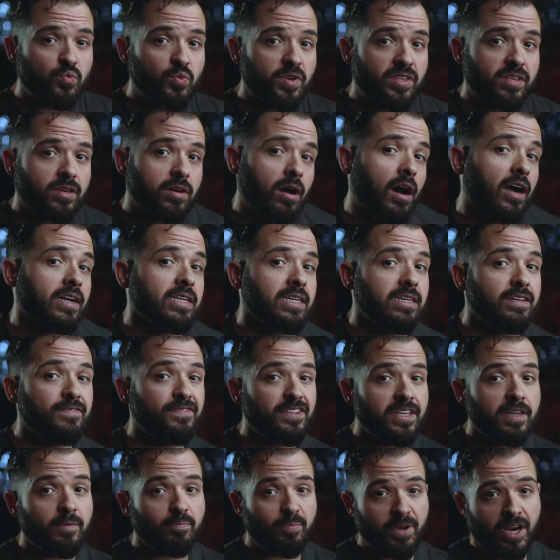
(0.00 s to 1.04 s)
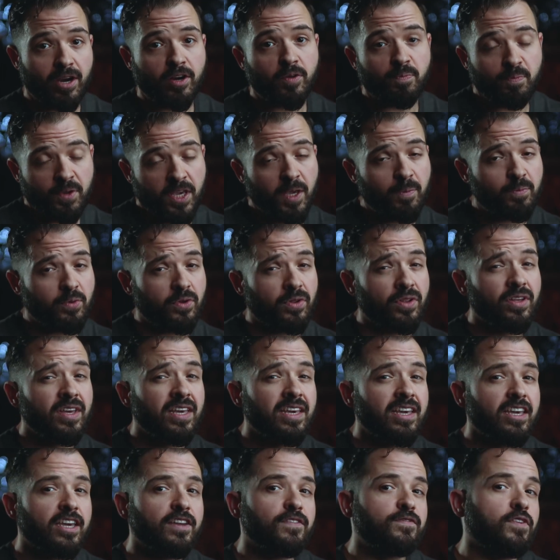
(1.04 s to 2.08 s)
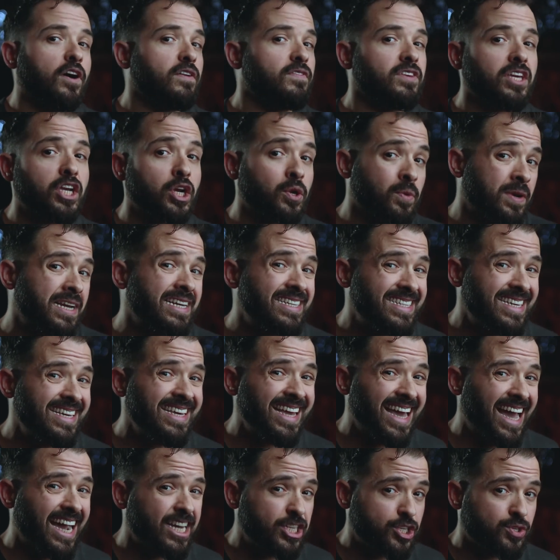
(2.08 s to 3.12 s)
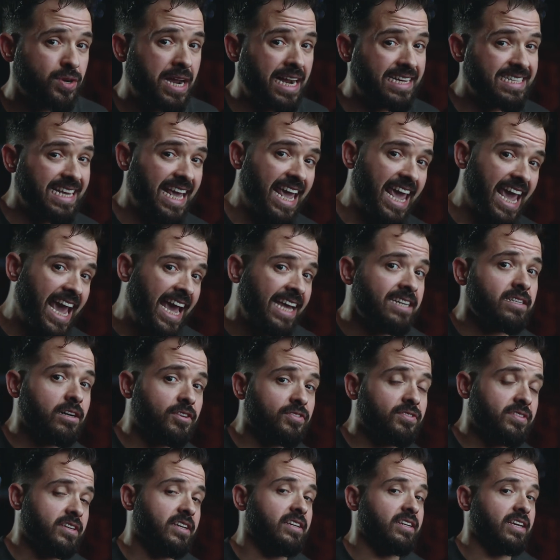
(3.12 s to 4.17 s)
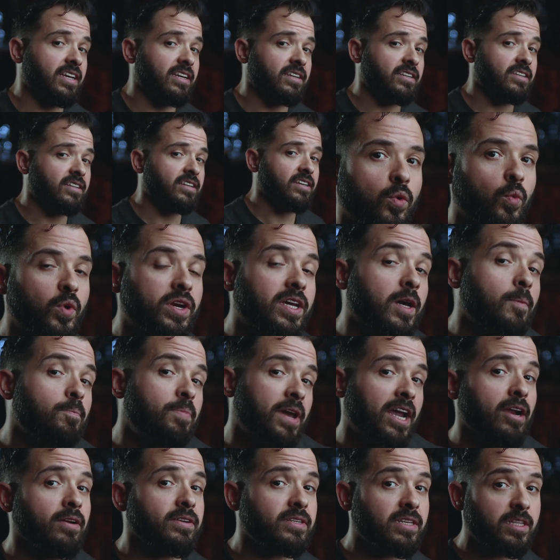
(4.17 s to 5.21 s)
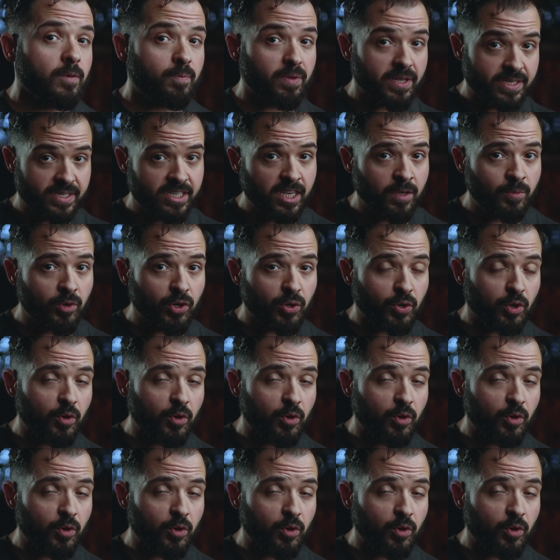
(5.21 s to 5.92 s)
with cognitively impaired people involving green tea extract and L-theanine. When compared to the placebo